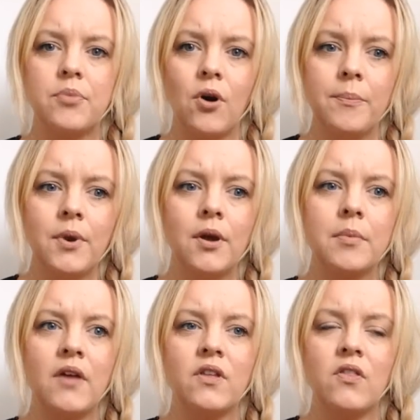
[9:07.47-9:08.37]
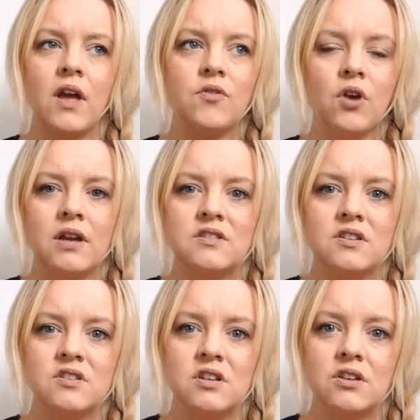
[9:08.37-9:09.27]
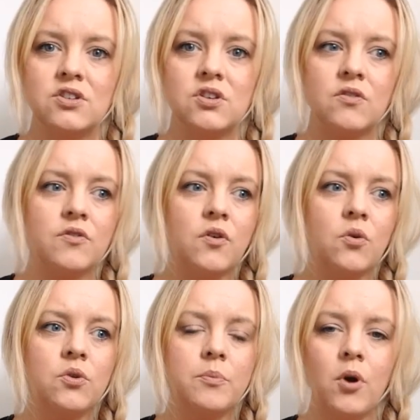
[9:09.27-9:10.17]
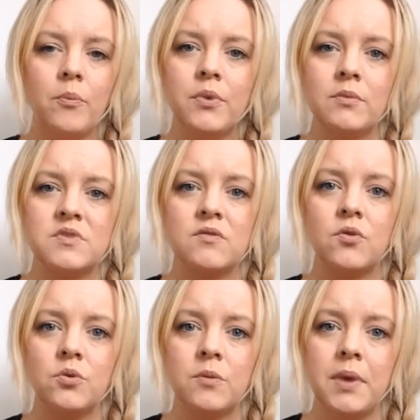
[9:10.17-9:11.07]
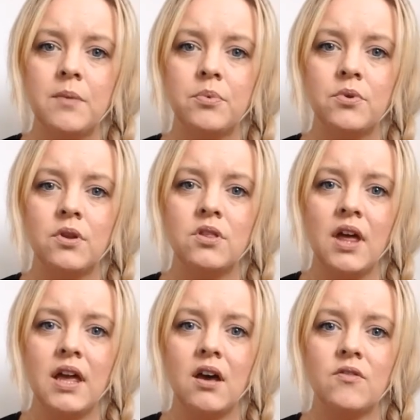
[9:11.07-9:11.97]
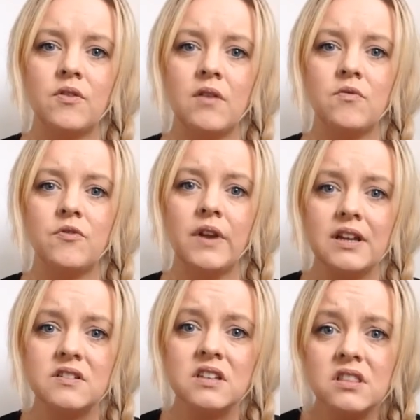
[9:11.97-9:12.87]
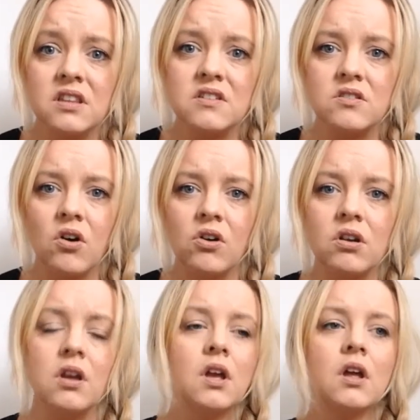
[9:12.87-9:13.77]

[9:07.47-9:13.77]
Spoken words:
problem and that they've created a solution for all the problems of all the people that they have inflicted this on.